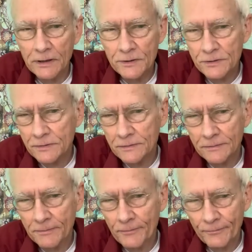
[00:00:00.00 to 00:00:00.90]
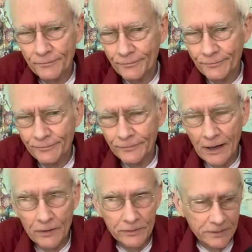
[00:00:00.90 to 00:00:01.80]
that's
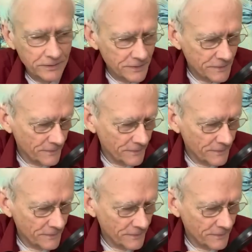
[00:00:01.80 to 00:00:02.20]
how it is.